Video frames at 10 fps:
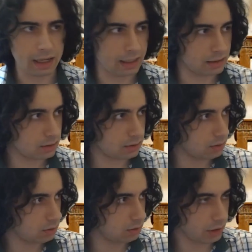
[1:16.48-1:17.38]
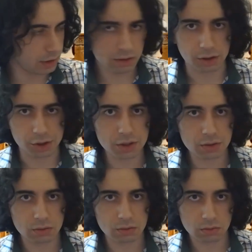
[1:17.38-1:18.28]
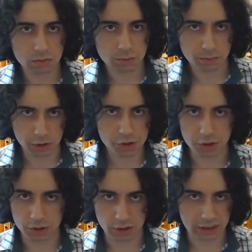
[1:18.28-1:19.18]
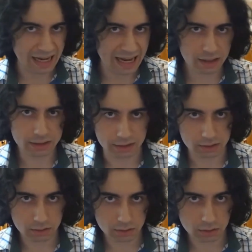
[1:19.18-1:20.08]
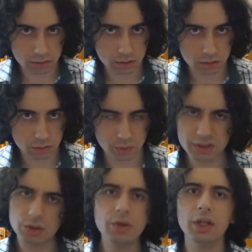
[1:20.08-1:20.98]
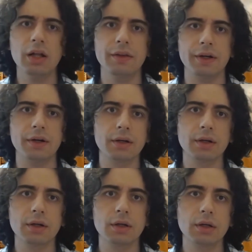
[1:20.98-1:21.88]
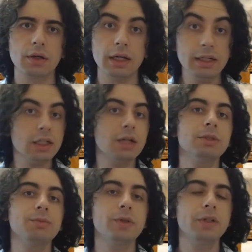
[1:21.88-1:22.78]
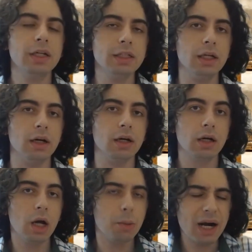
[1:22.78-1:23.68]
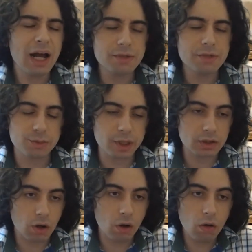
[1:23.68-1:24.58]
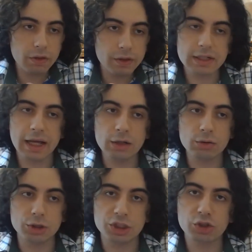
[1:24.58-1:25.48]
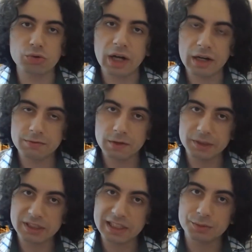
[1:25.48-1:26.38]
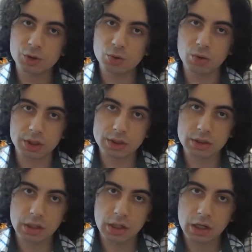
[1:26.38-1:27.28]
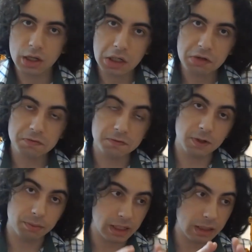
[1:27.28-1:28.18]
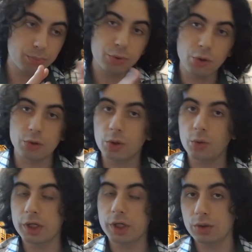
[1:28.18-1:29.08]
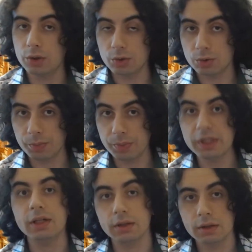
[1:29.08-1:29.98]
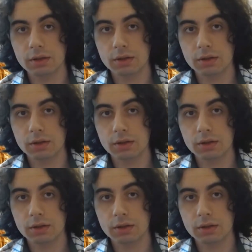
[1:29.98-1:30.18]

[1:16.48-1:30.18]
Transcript: as English, Persian, Italian? What is going on there? And then he comes up with an idea. Perhaps it's because all these languages derive from the same source, from a Proto-Indo-European.